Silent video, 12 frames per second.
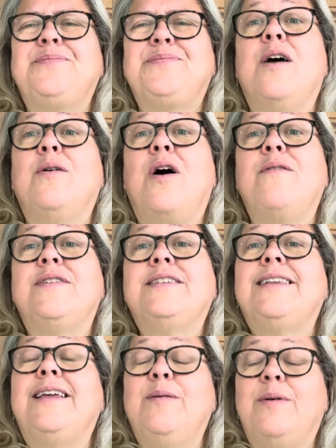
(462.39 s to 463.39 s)

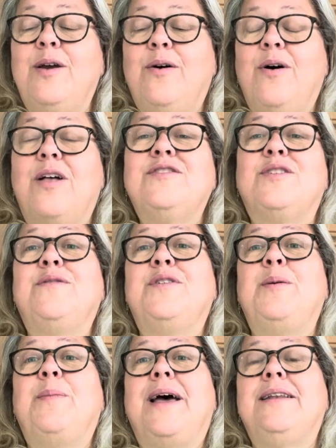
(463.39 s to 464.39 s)
Obviously, we all
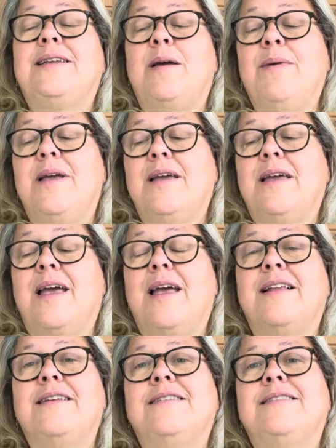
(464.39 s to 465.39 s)
suffered a pandemic,
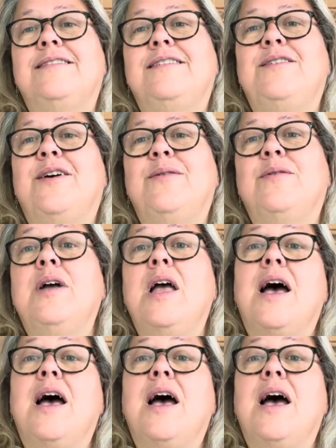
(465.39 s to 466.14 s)
and you know,